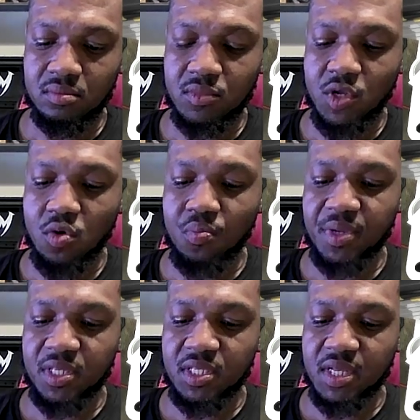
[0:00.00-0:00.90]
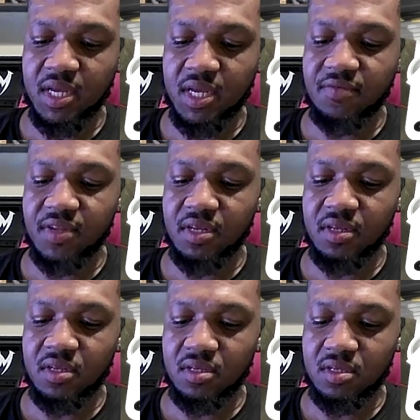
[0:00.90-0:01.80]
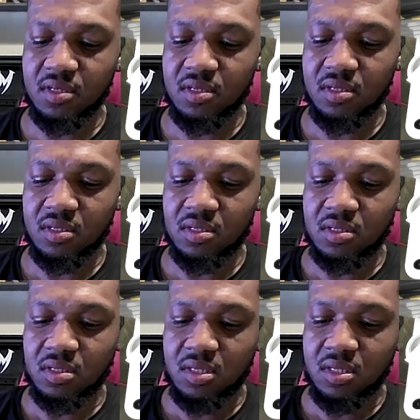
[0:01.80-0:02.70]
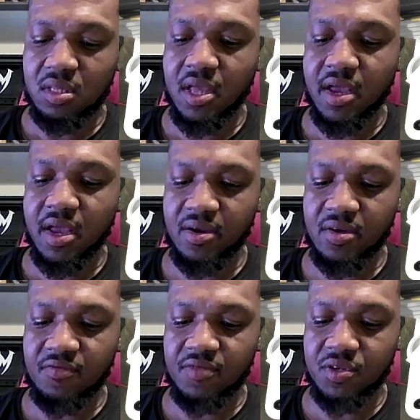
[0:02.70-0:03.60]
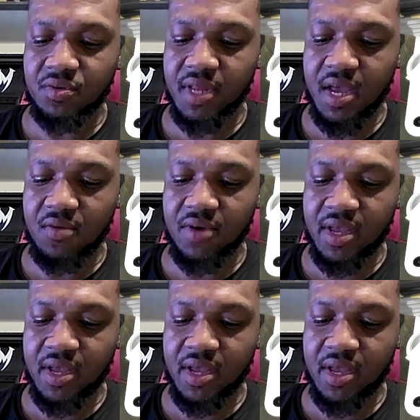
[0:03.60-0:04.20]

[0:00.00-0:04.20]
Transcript: Nope, it's not even there. If we do it that way.